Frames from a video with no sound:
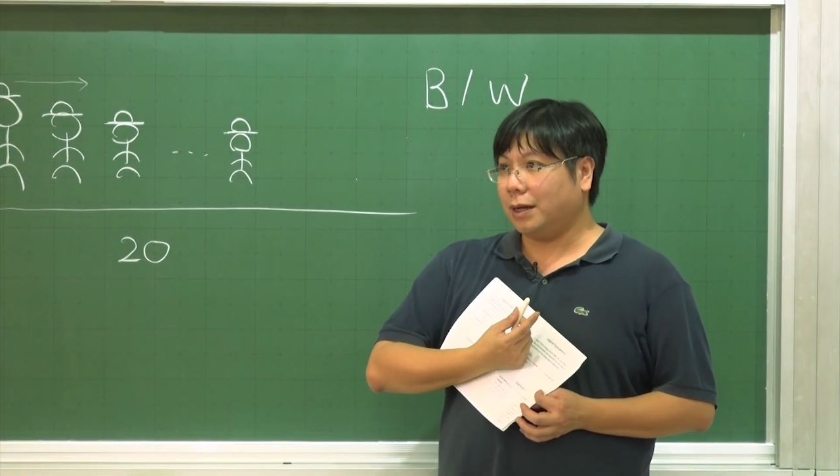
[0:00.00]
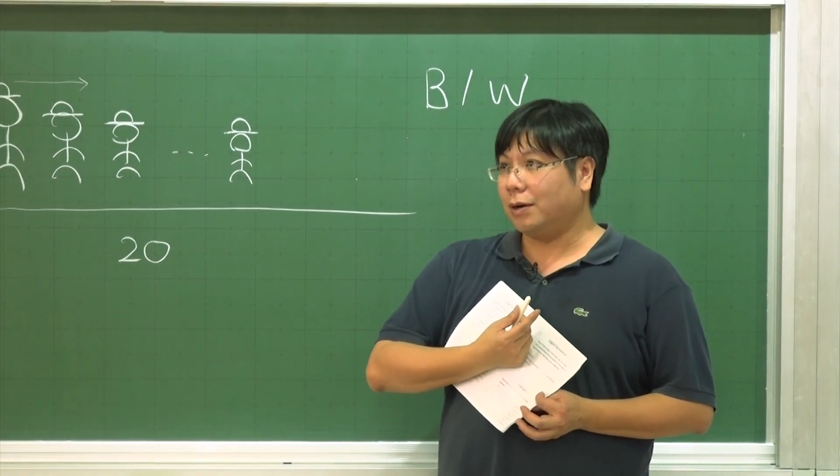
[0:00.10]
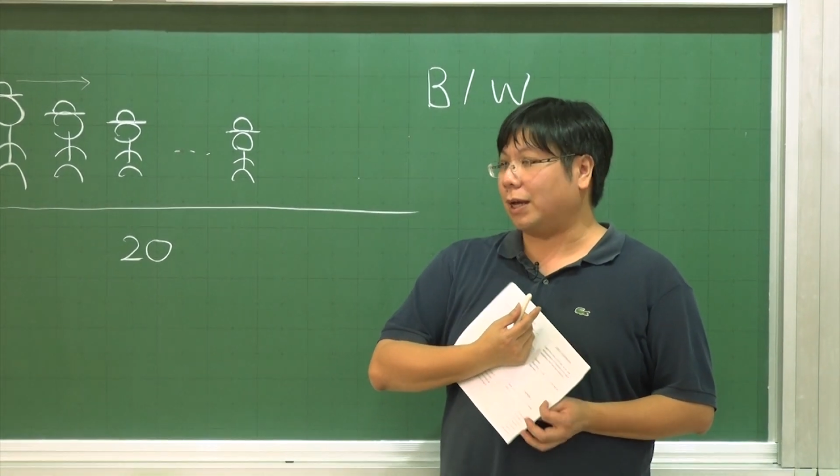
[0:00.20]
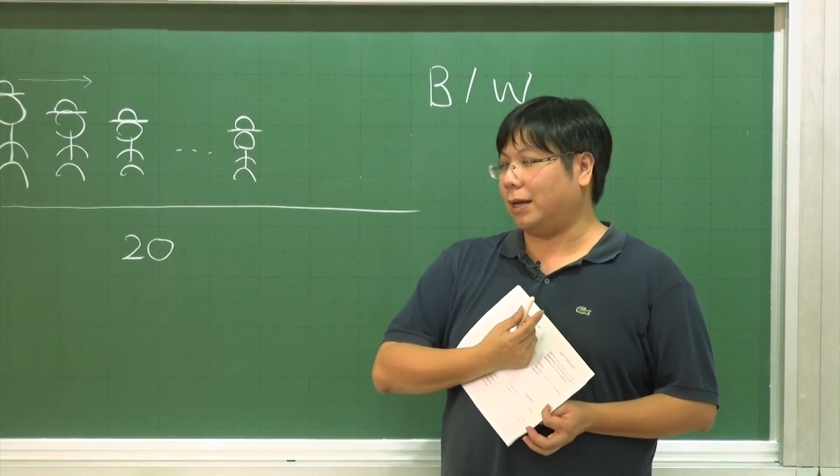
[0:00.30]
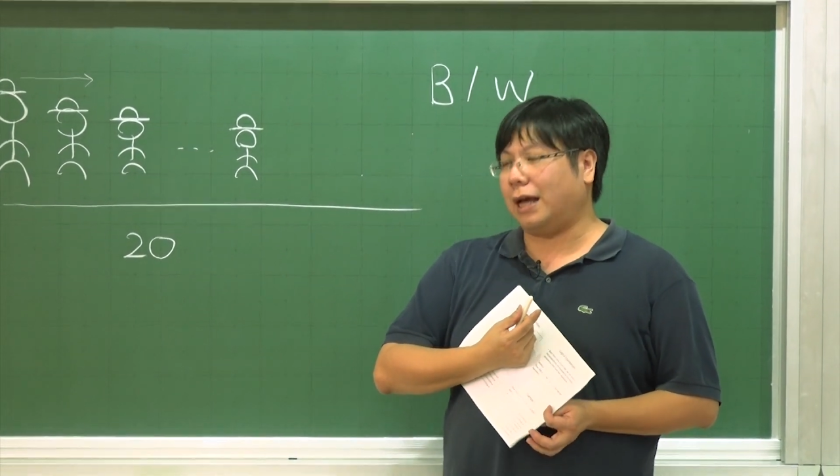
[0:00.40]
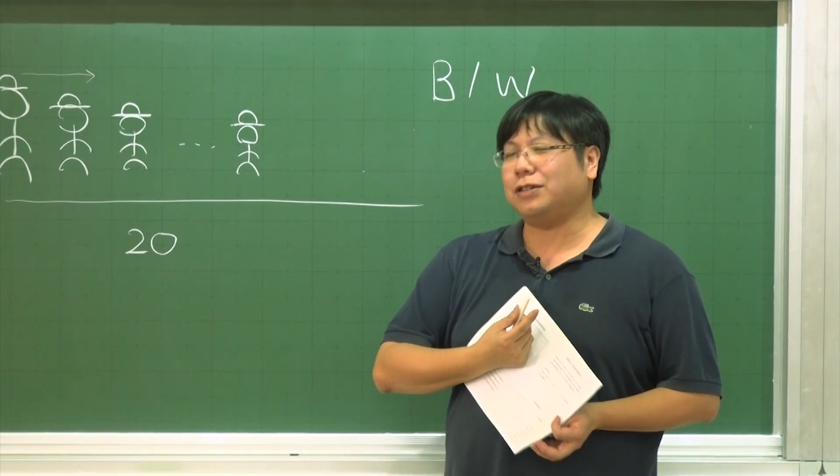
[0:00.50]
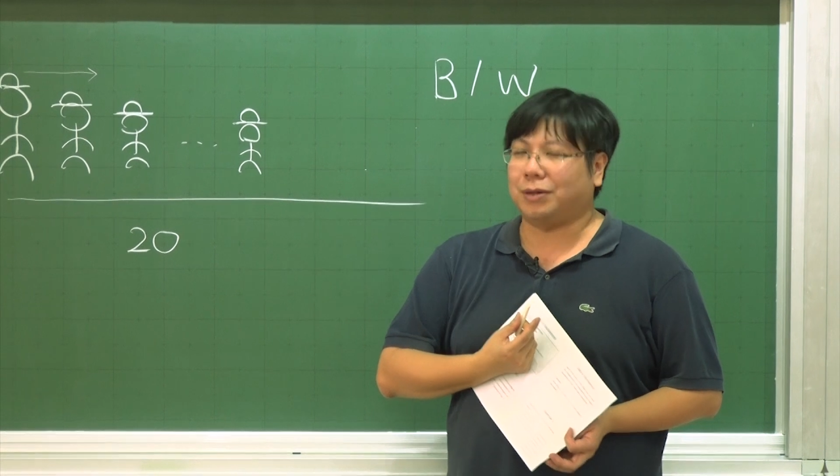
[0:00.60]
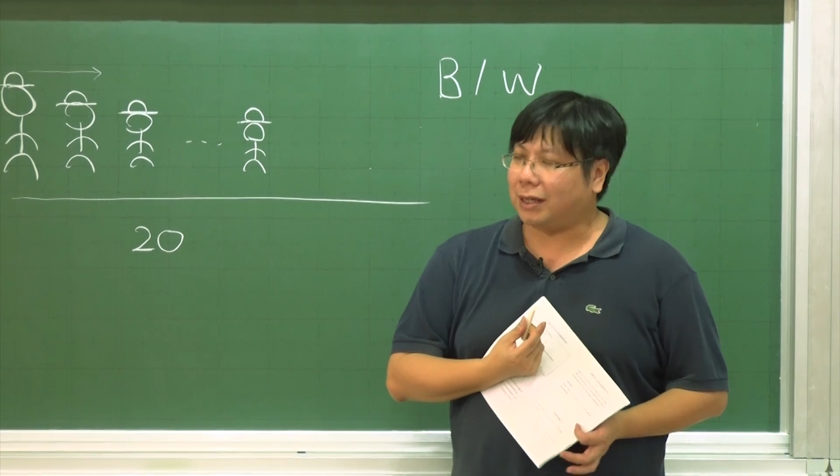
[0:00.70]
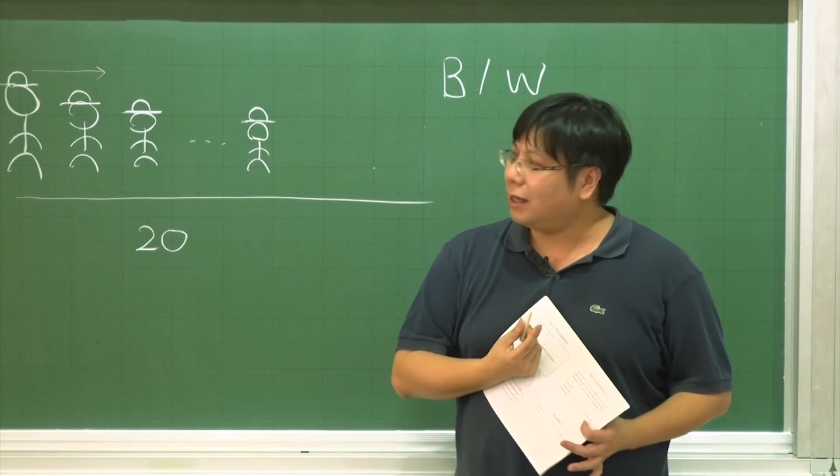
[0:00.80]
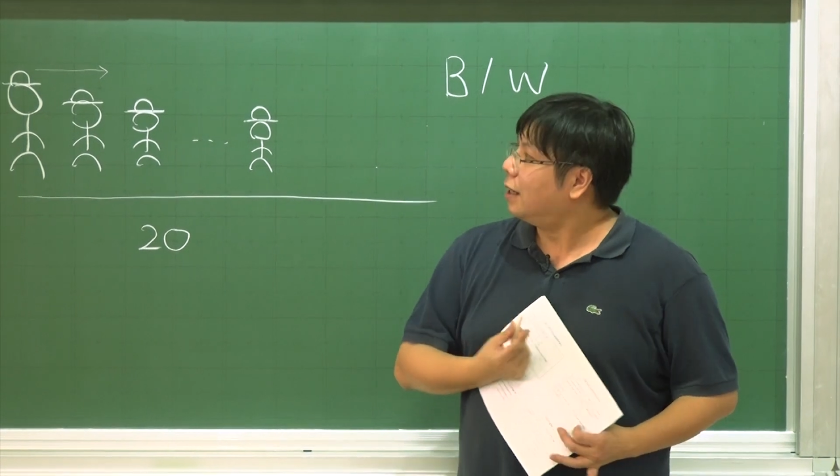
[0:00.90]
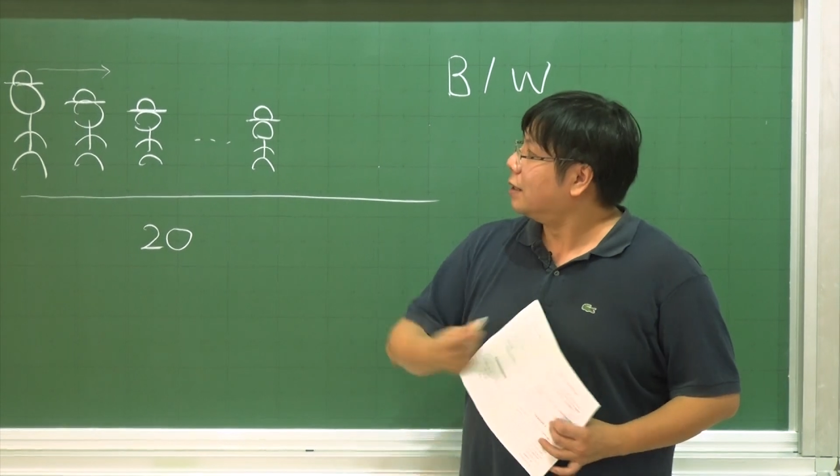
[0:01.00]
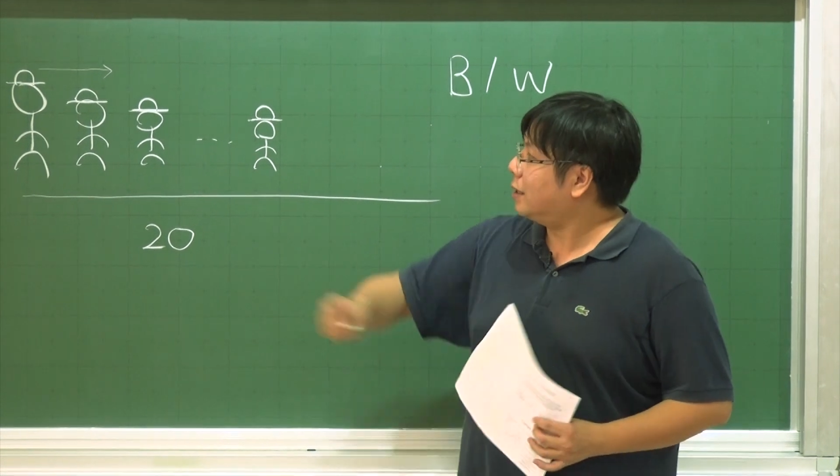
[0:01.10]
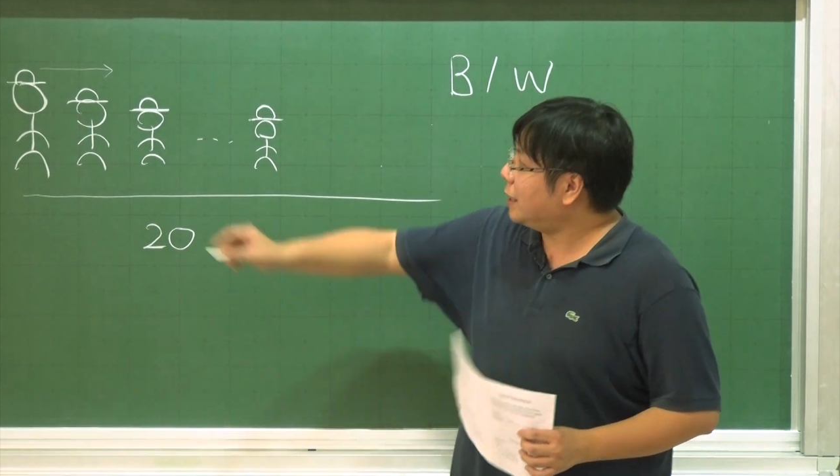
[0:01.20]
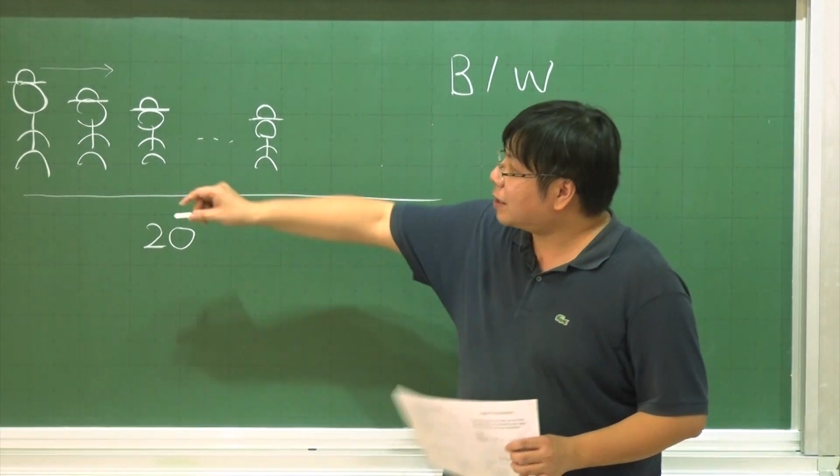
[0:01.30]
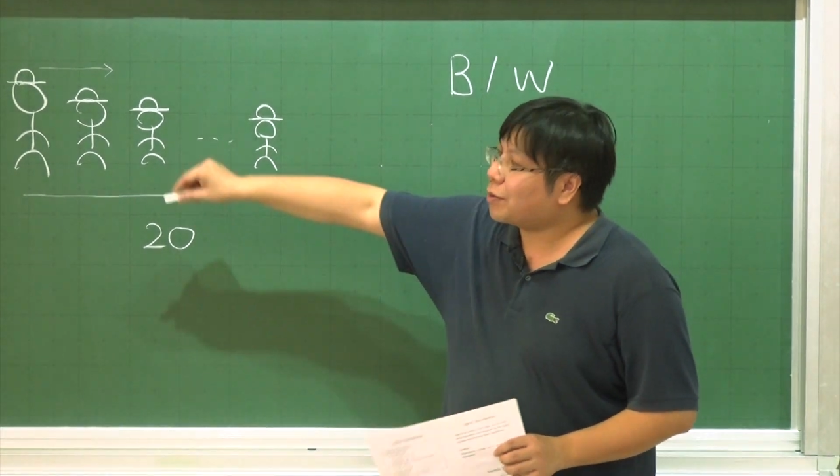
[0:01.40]
okay, actually,
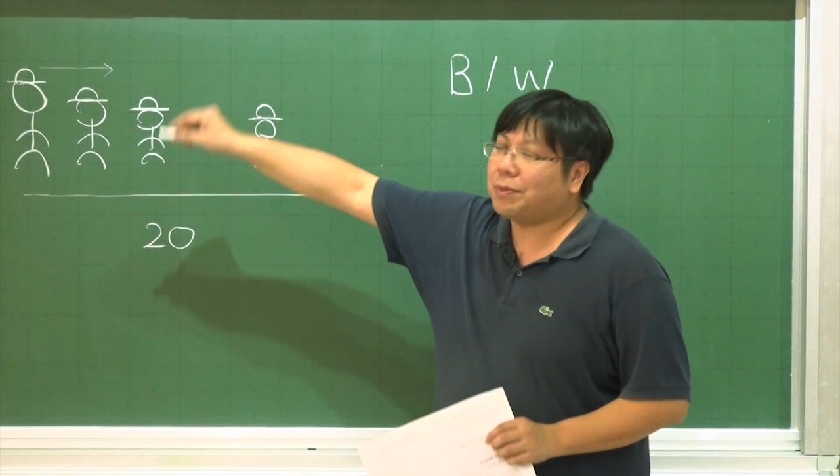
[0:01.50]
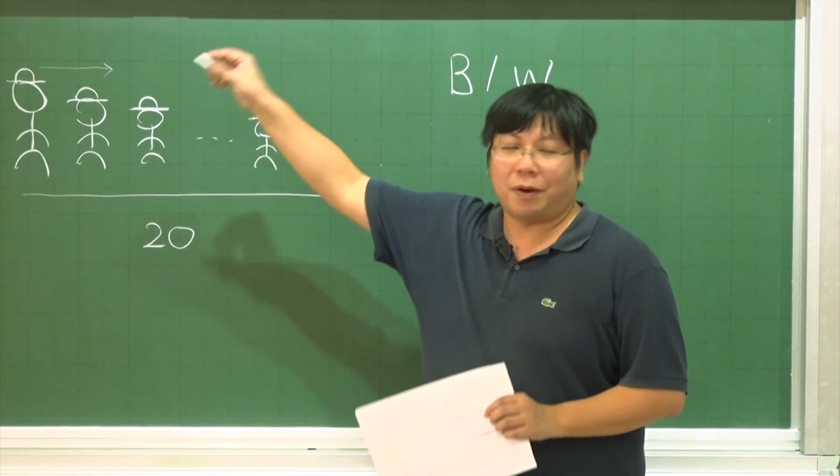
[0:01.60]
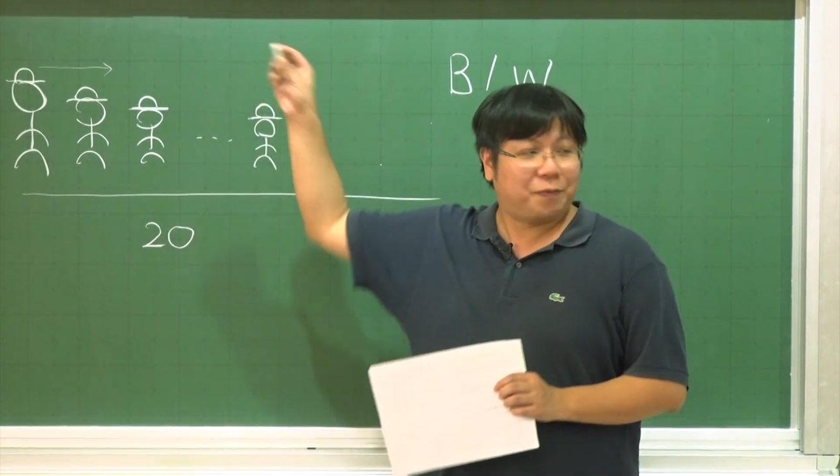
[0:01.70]
this group